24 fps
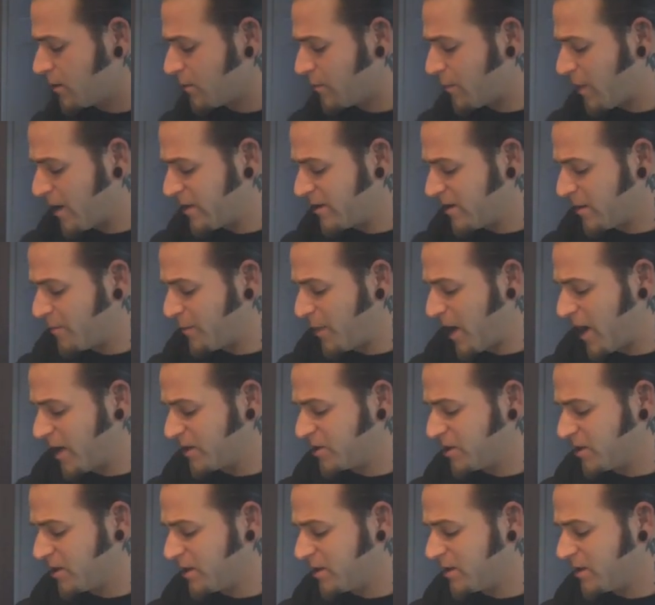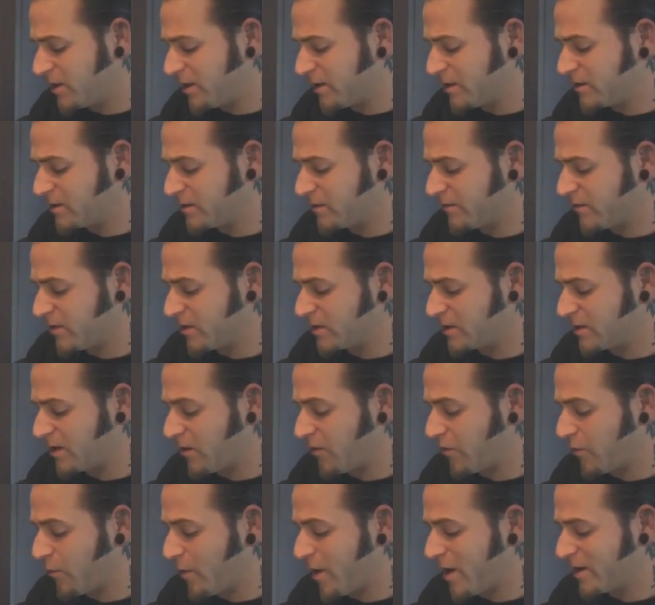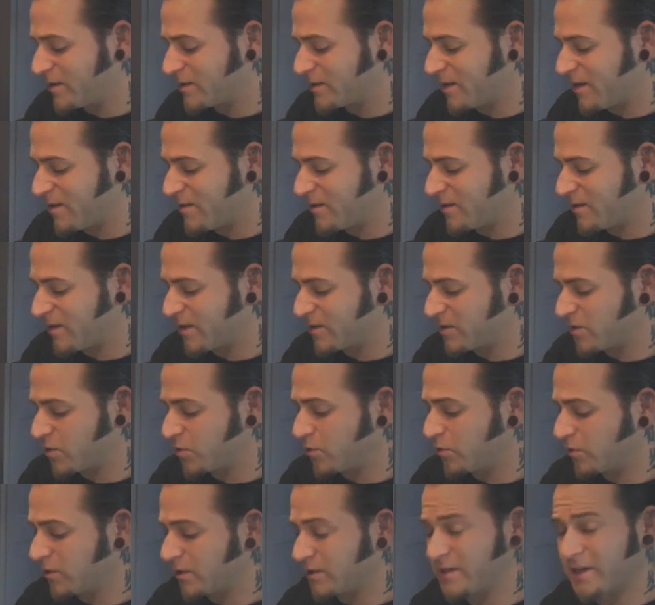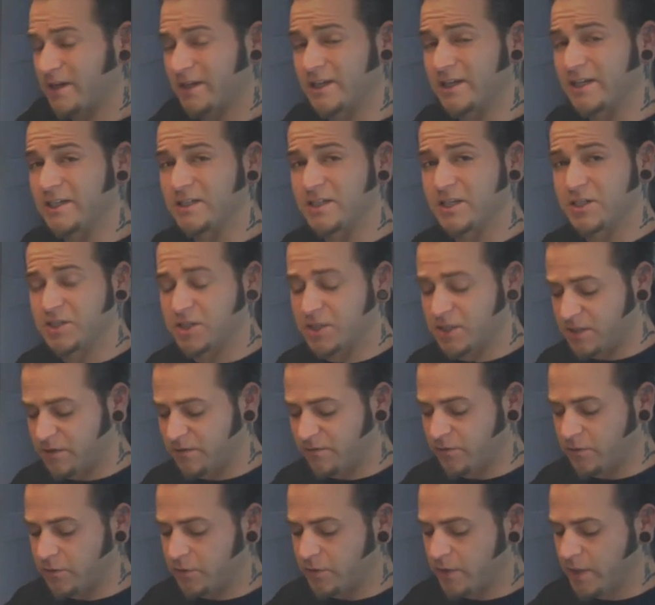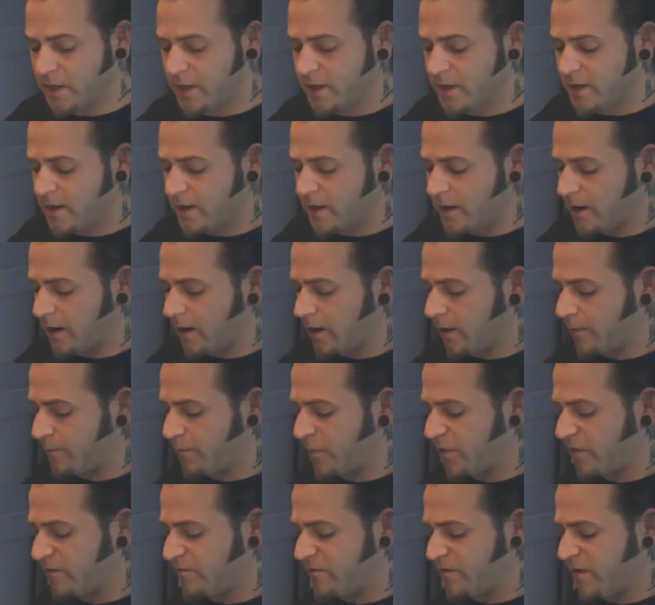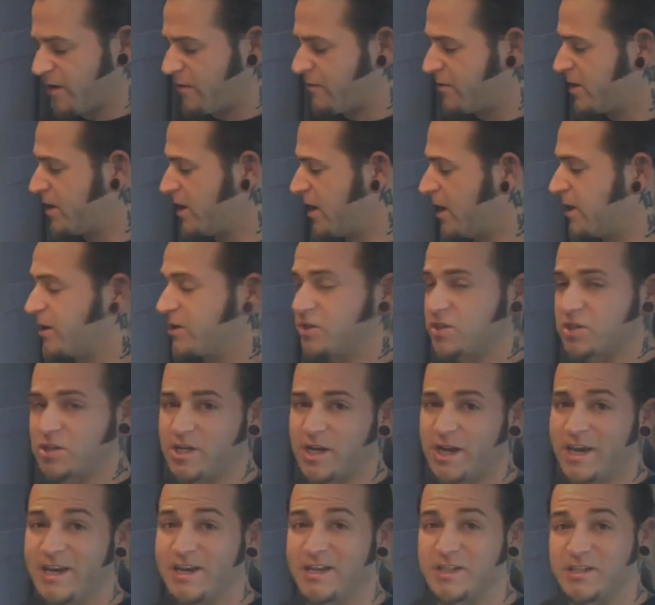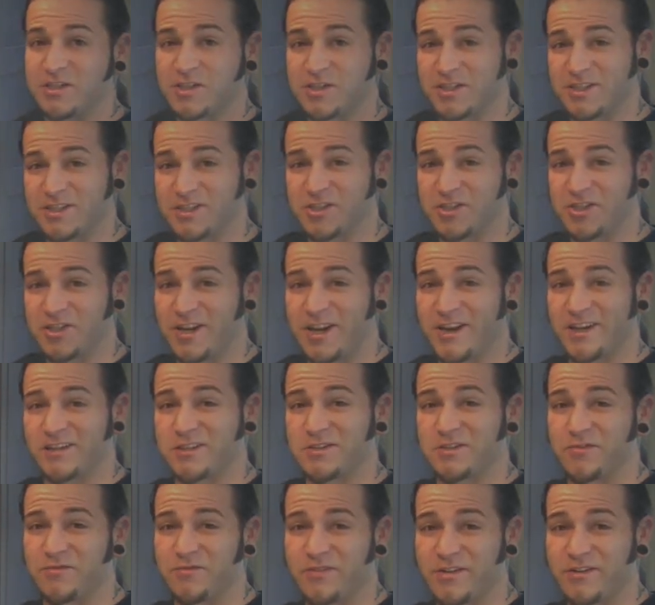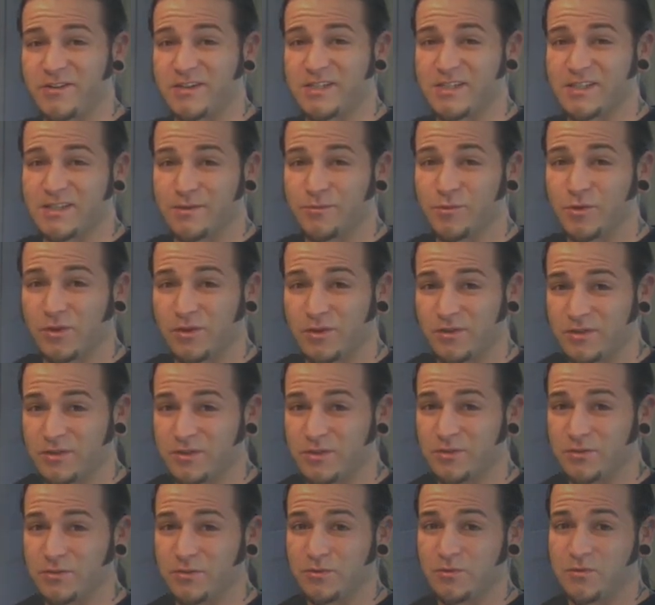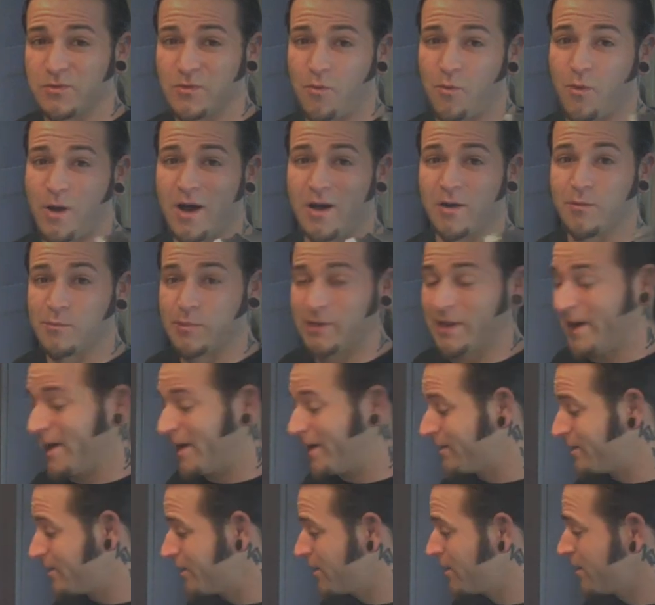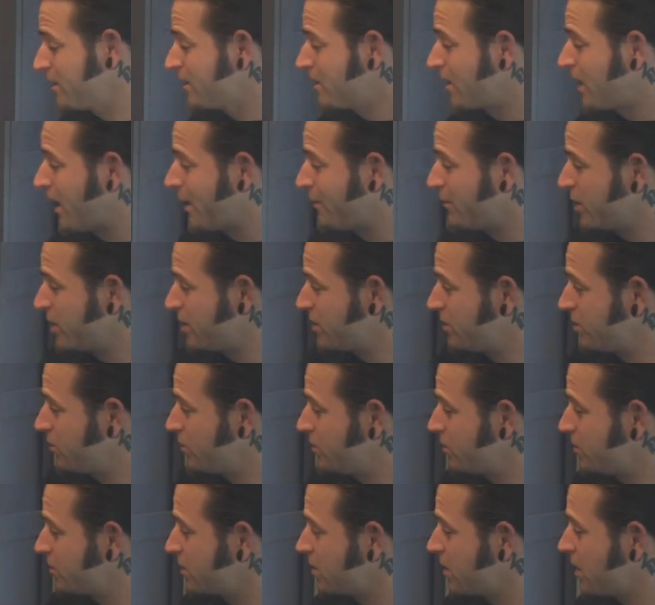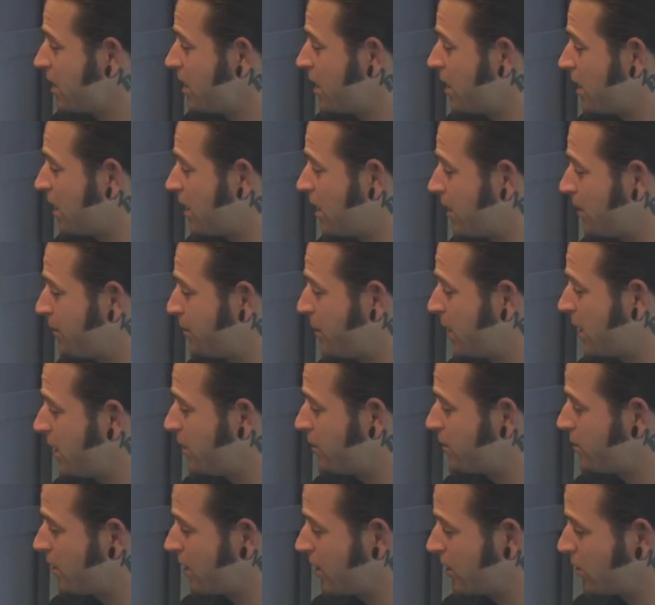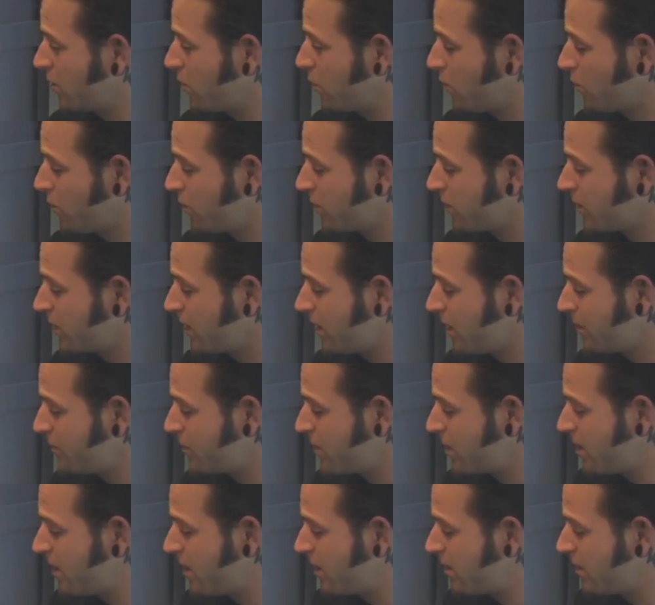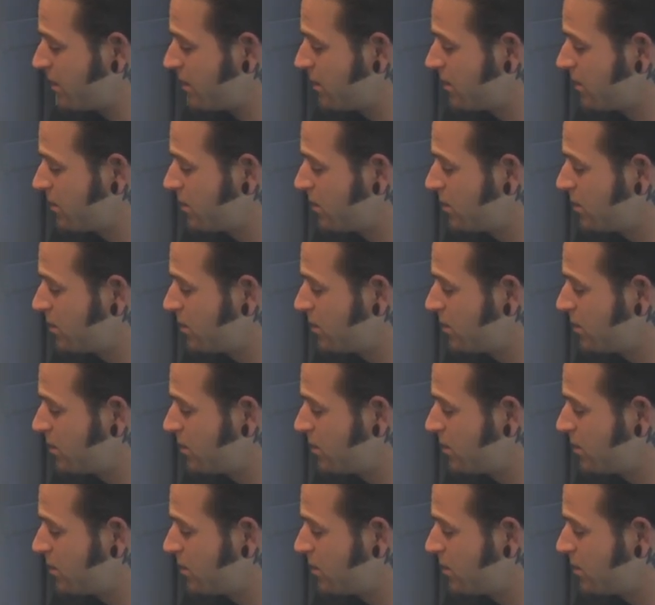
by the Apache Indians of the Southwest. I think that's cool. It's like an indigenous food. Um, very unchanged. Its genetics are very similar to the wild plant. I'm going to use about a quarter cup there.